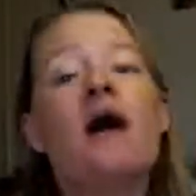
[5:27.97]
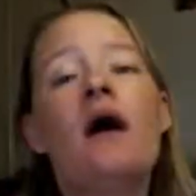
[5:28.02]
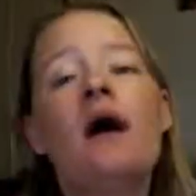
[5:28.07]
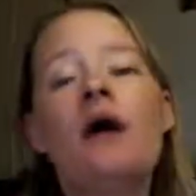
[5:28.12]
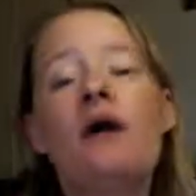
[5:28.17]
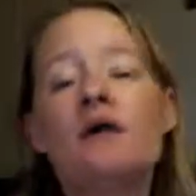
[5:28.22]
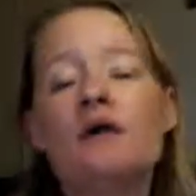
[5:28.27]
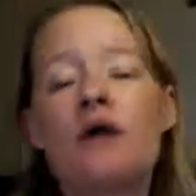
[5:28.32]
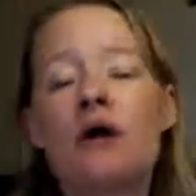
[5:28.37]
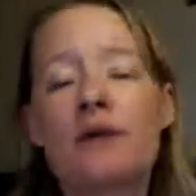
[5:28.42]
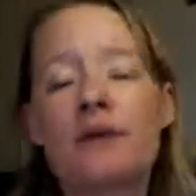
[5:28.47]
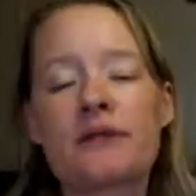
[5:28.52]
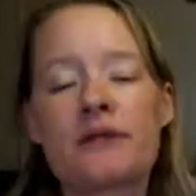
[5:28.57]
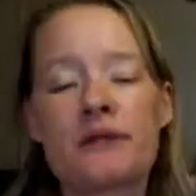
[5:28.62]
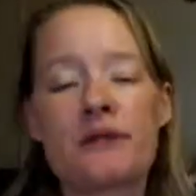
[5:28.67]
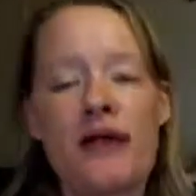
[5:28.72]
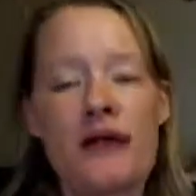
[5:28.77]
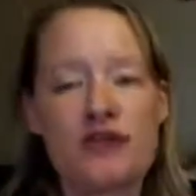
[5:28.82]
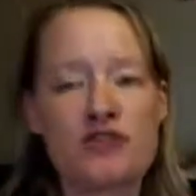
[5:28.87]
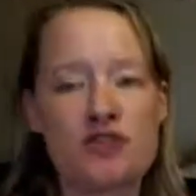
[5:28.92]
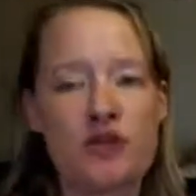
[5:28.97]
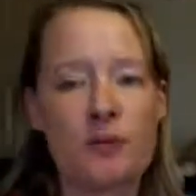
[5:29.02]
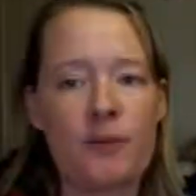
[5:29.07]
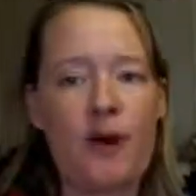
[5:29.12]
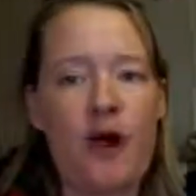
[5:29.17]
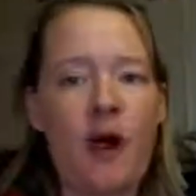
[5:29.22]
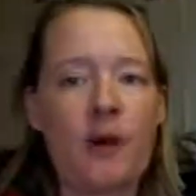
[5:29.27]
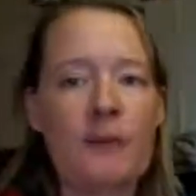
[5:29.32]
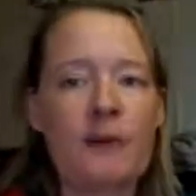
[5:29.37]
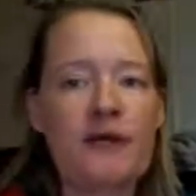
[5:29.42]
along with their magical
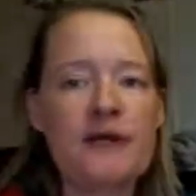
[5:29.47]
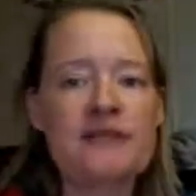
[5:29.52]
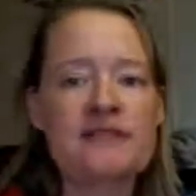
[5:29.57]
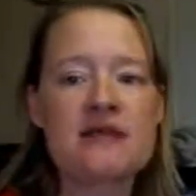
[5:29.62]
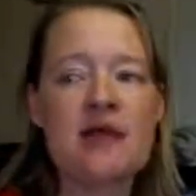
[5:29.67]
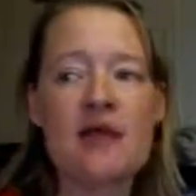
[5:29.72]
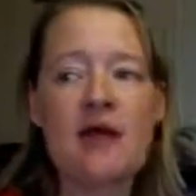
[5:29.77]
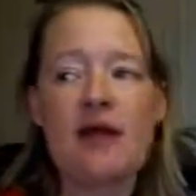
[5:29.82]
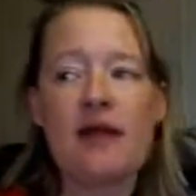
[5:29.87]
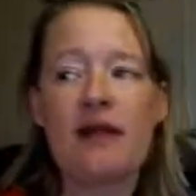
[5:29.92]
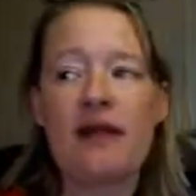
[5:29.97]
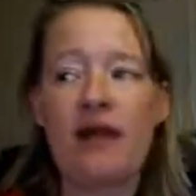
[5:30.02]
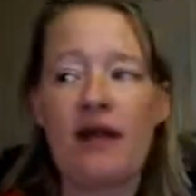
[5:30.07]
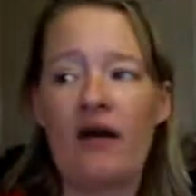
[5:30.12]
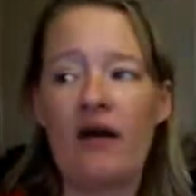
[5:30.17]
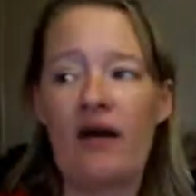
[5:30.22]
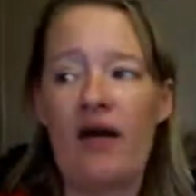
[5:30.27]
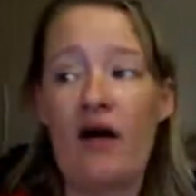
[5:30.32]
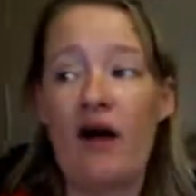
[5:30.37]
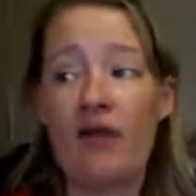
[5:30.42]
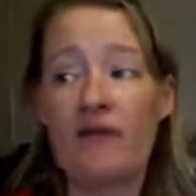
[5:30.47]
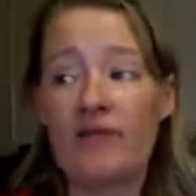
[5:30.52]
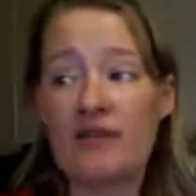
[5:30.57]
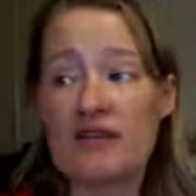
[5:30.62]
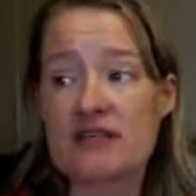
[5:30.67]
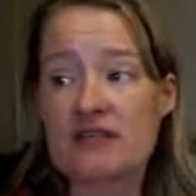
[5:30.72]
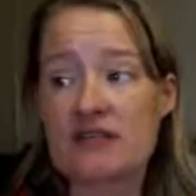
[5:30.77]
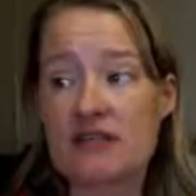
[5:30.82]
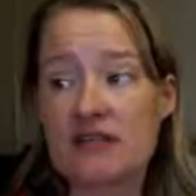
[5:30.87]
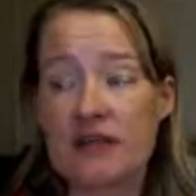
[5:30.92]
properties. Now,
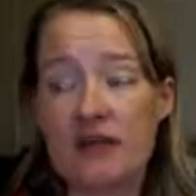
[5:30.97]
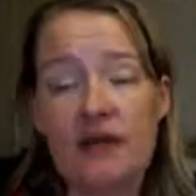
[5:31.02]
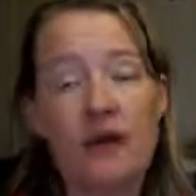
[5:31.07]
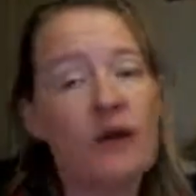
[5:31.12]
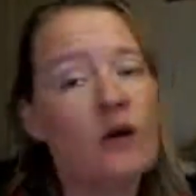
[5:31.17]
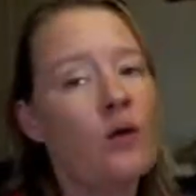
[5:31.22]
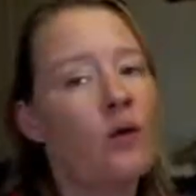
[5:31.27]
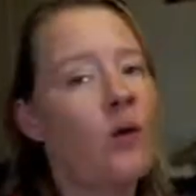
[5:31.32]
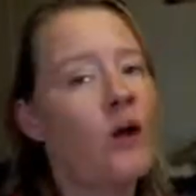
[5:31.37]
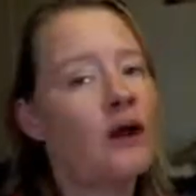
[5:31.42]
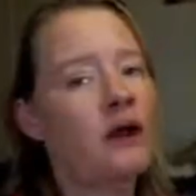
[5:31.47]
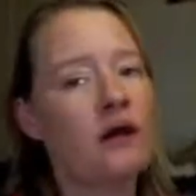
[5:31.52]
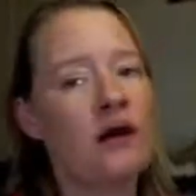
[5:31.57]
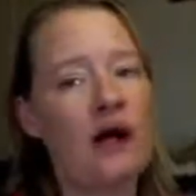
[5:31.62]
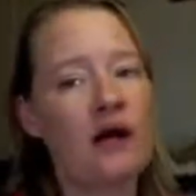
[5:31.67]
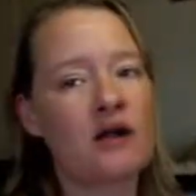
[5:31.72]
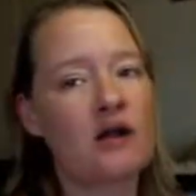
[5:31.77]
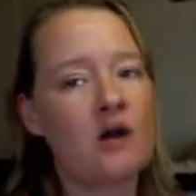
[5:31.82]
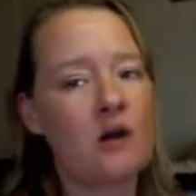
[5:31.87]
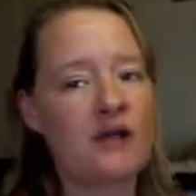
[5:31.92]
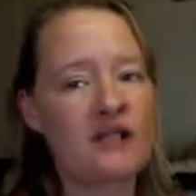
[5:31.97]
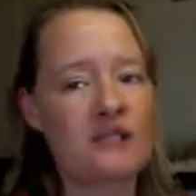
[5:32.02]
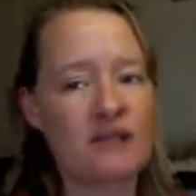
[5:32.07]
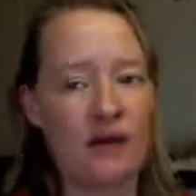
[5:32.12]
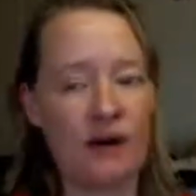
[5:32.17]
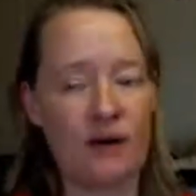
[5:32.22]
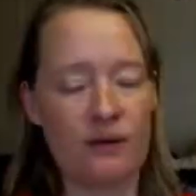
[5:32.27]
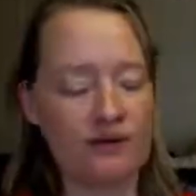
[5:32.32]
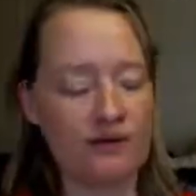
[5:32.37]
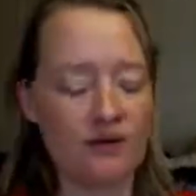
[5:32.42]
obviously, we're not going to
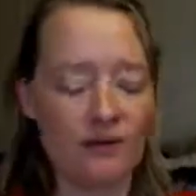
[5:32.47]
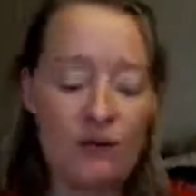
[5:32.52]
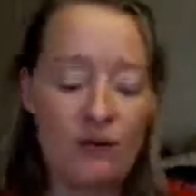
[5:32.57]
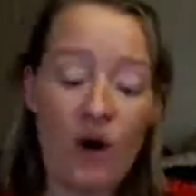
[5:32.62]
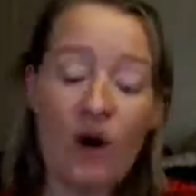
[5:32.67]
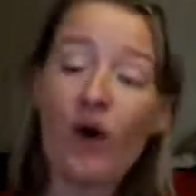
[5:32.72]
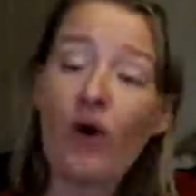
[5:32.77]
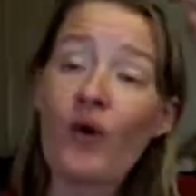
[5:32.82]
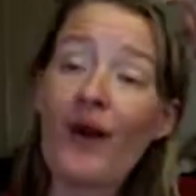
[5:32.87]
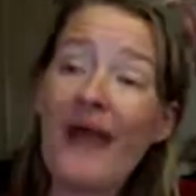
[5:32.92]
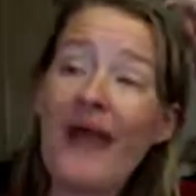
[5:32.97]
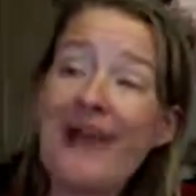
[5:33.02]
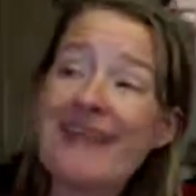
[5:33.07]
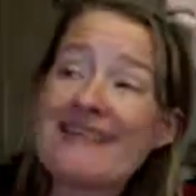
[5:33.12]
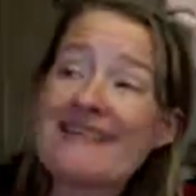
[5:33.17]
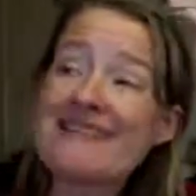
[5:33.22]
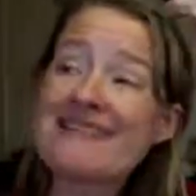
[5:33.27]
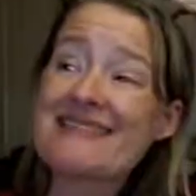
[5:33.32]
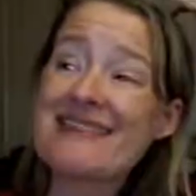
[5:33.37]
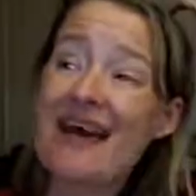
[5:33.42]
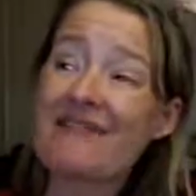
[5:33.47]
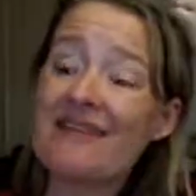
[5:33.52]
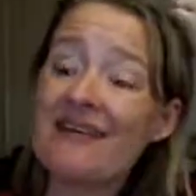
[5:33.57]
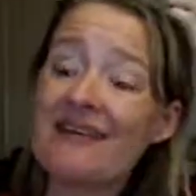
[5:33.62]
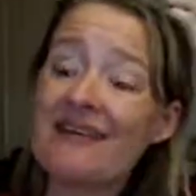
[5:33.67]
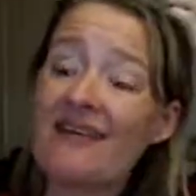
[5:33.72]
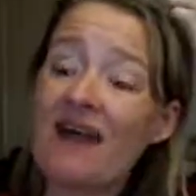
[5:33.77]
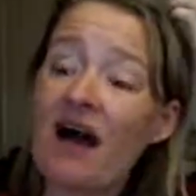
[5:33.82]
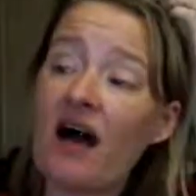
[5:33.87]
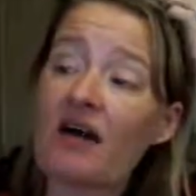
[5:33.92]
go through all
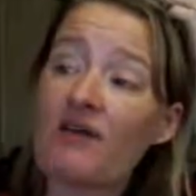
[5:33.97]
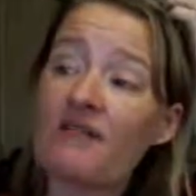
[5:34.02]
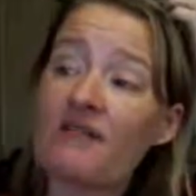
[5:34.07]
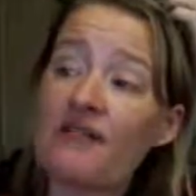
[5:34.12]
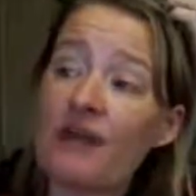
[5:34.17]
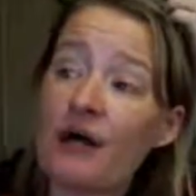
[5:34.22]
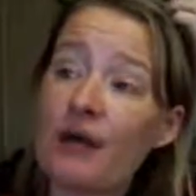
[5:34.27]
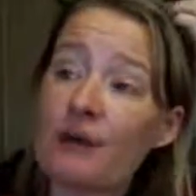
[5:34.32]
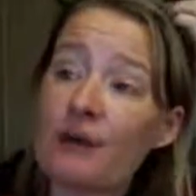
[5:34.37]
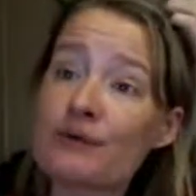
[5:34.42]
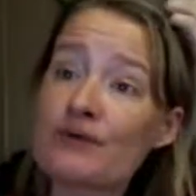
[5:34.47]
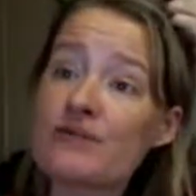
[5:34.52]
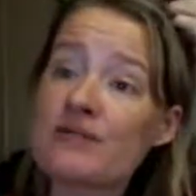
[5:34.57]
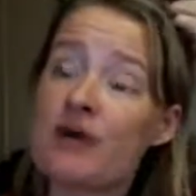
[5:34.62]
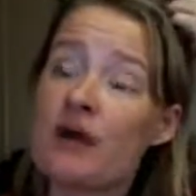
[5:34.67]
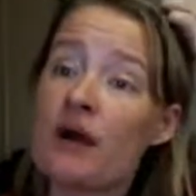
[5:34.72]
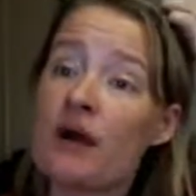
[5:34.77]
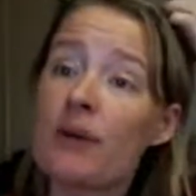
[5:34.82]
87 of those.